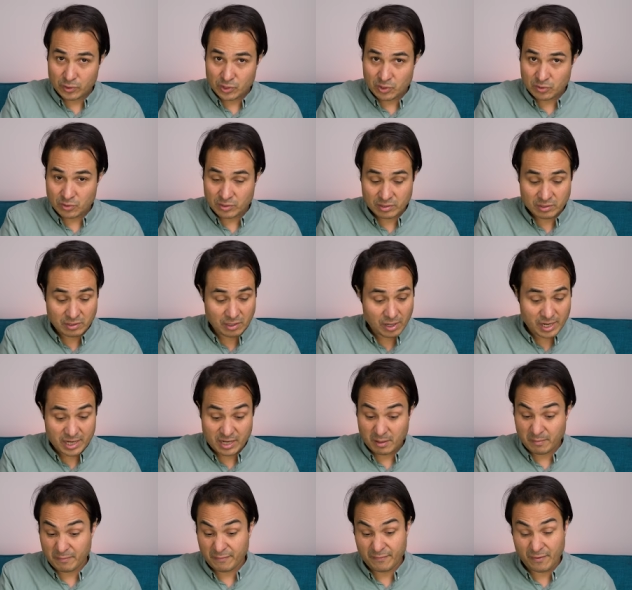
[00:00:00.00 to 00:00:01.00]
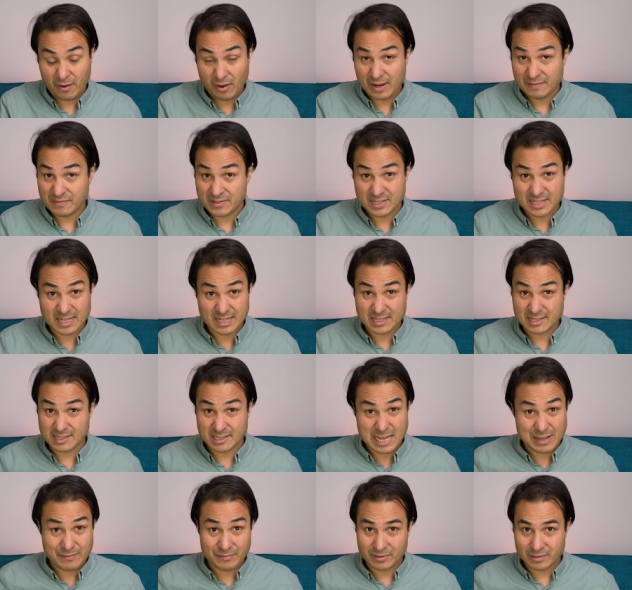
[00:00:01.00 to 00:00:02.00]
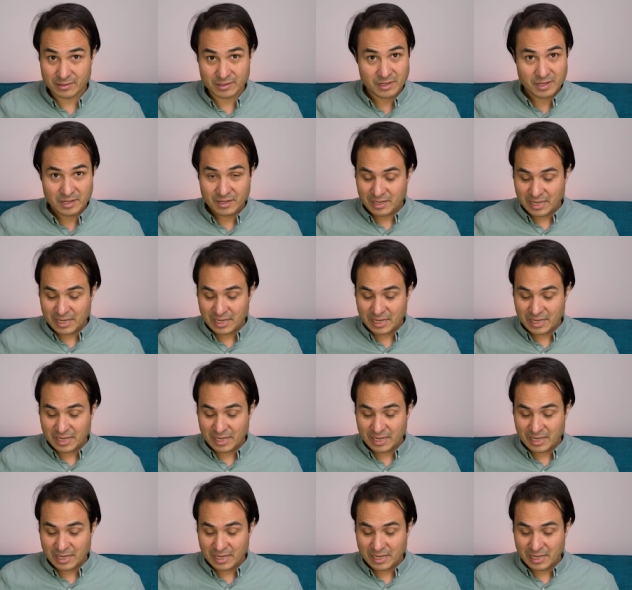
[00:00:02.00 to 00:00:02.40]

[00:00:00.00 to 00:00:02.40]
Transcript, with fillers: you can line up five six seven